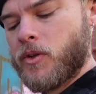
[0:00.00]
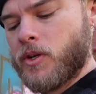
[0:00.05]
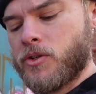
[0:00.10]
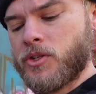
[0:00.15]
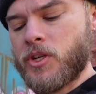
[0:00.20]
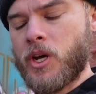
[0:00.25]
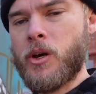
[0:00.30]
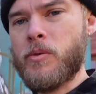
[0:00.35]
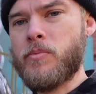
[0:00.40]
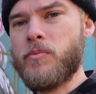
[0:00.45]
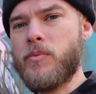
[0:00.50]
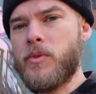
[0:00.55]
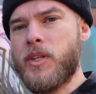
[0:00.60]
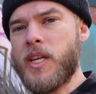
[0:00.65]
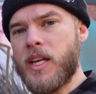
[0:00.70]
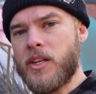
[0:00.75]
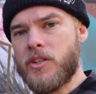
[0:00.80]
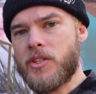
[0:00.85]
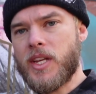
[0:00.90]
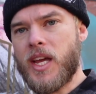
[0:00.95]
So
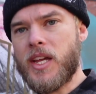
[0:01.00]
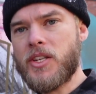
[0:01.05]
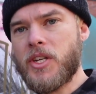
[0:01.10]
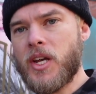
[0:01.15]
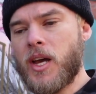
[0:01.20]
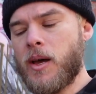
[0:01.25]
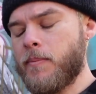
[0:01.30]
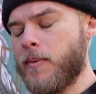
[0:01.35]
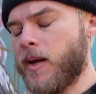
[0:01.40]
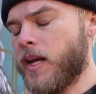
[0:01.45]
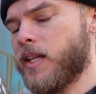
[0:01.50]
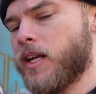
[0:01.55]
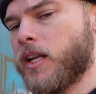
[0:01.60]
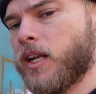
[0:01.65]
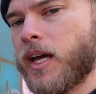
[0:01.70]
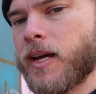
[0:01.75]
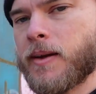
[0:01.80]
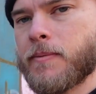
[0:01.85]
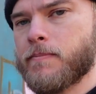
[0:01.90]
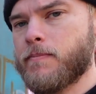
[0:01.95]
get your sketch up and then
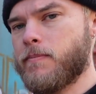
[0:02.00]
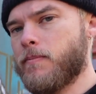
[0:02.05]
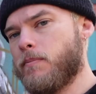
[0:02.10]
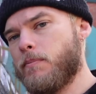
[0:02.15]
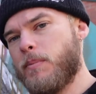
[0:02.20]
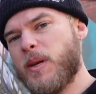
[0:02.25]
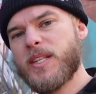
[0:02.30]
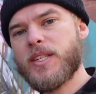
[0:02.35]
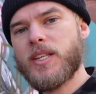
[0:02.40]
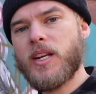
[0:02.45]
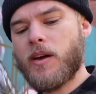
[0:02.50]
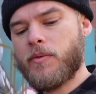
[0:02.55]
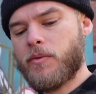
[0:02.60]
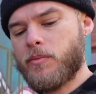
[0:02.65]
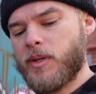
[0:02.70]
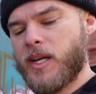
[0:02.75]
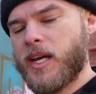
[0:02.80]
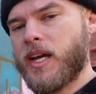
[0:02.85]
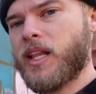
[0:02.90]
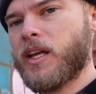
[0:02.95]
like mix it up from
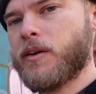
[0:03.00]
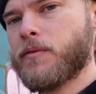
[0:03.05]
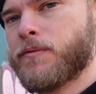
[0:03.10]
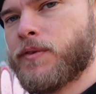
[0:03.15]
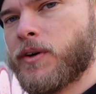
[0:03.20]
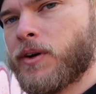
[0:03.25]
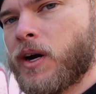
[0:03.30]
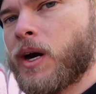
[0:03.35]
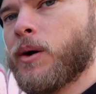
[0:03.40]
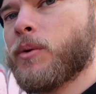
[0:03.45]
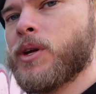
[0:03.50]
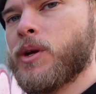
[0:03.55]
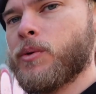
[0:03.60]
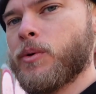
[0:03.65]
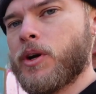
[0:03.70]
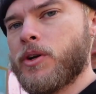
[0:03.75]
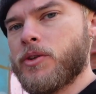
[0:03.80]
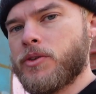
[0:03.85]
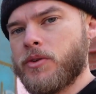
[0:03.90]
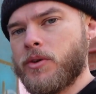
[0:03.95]
there. Like figure out what you
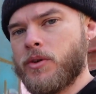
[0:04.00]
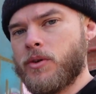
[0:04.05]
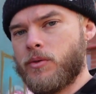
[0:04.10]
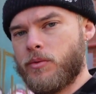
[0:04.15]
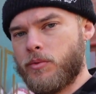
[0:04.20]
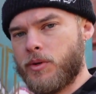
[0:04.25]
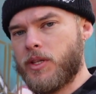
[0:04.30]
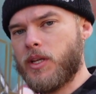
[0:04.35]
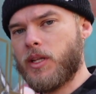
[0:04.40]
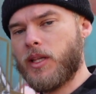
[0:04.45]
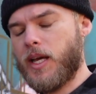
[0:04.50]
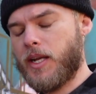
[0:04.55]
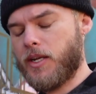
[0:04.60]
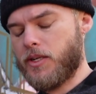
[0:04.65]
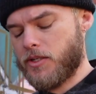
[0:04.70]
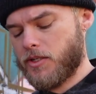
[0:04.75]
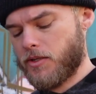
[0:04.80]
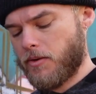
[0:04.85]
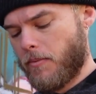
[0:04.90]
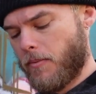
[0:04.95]
want to do with your
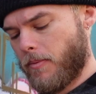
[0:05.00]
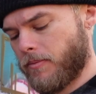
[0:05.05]
letters.